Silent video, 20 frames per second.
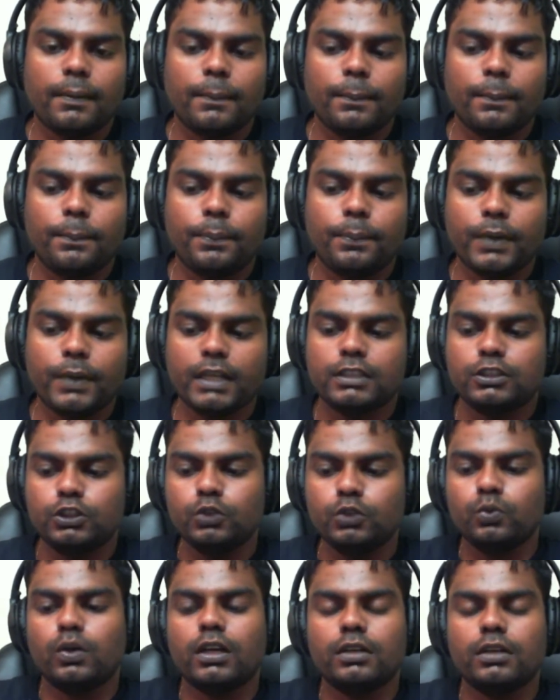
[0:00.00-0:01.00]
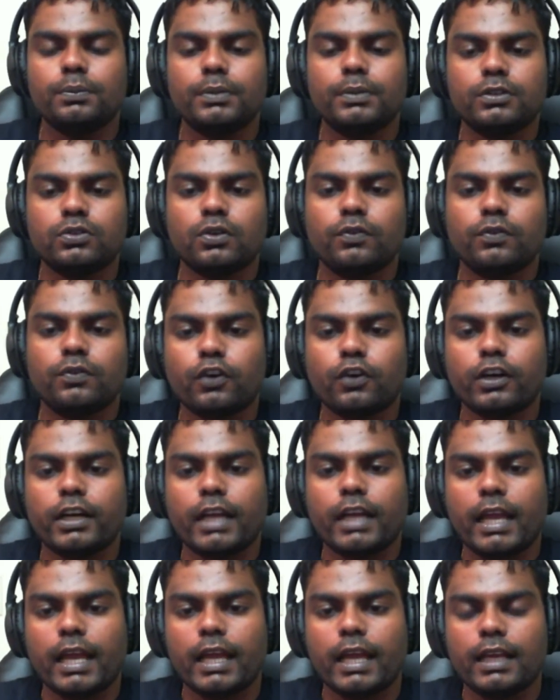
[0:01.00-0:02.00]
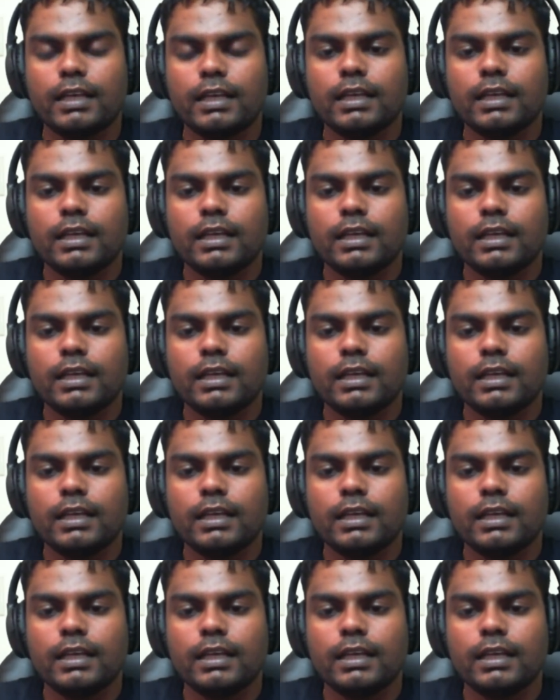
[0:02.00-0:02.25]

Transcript: but you want to be so far ahead